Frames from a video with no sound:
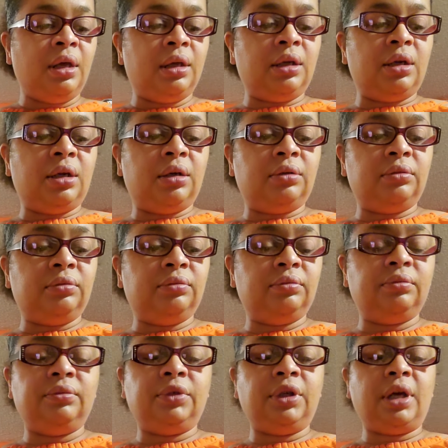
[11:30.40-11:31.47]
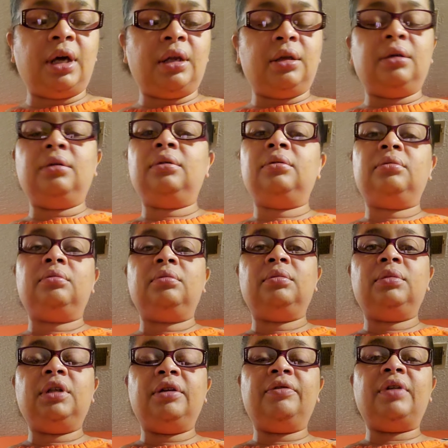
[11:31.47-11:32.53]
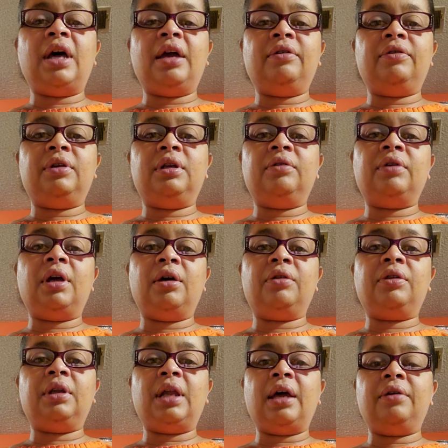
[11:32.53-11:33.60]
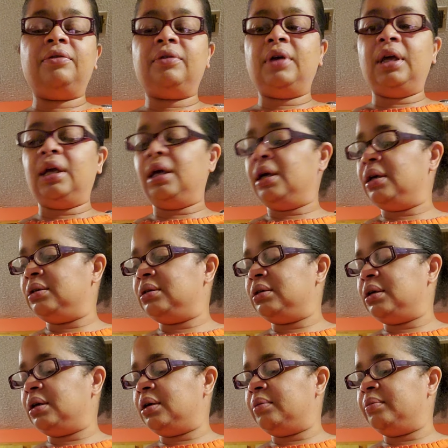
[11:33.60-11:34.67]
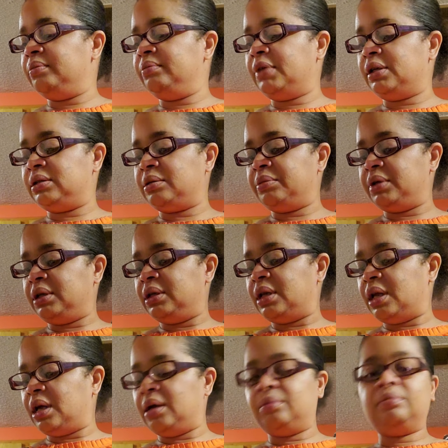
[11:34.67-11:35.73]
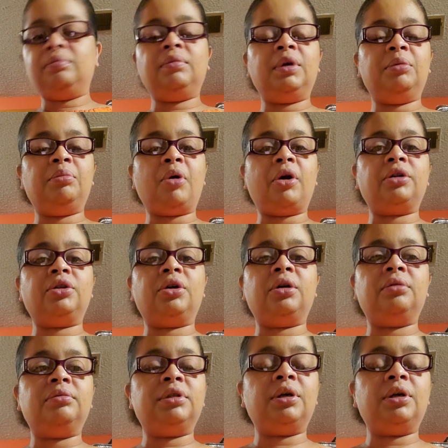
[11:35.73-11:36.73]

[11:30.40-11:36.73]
You know, you gotta live life and live a healthy life, and that's something that I'm embarked on.